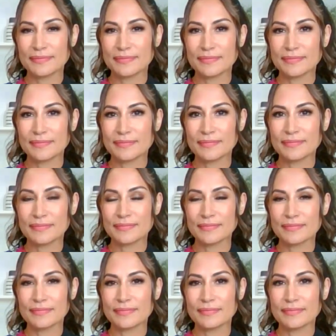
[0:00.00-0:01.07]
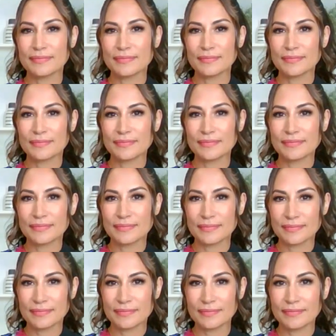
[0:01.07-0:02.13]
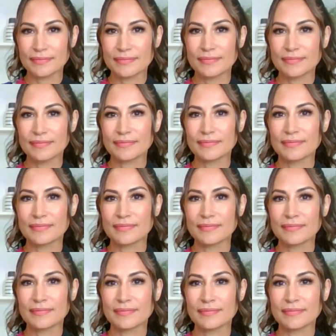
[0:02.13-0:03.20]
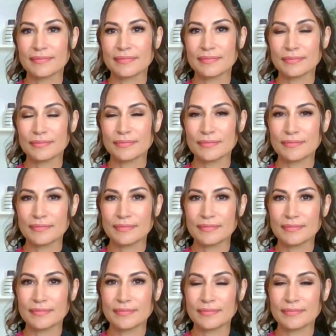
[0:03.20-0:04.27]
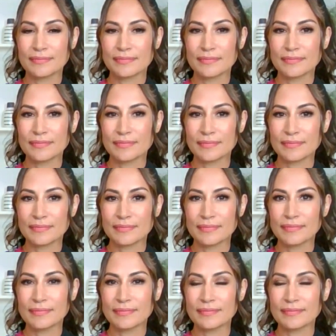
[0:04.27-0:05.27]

(silent)